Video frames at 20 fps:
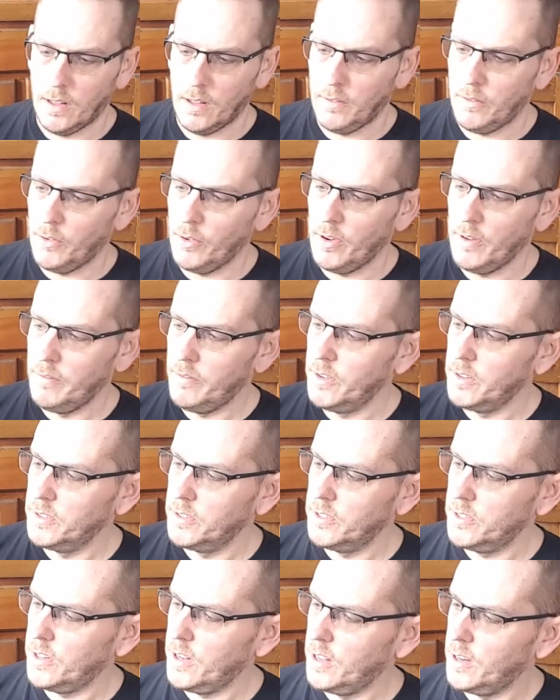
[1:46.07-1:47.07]
for
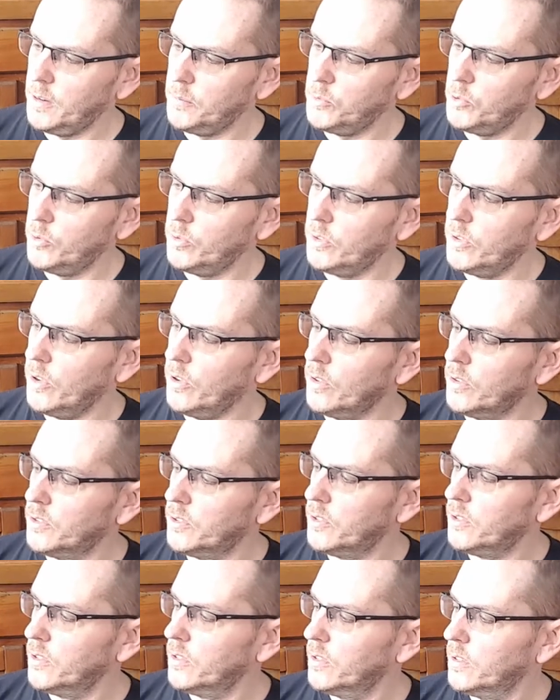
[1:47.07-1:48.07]
infants on up to
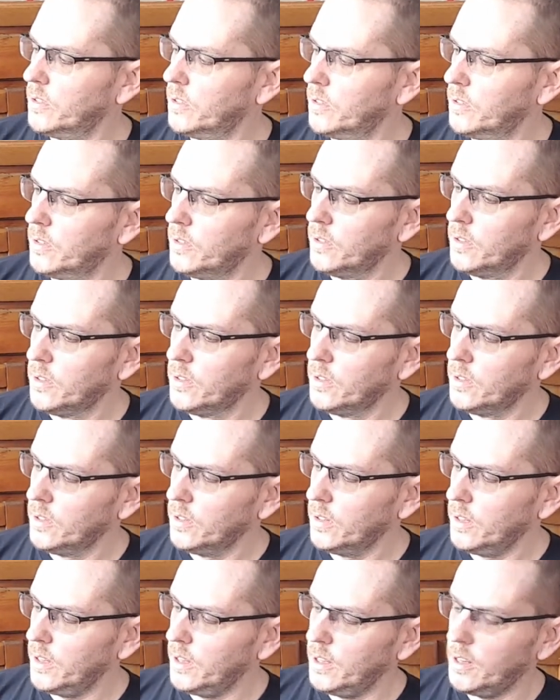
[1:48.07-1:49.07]
adults,
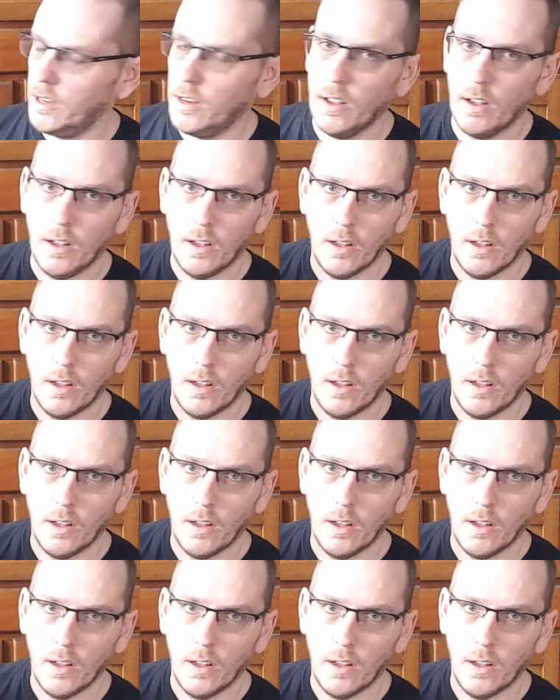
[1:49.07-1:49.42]
and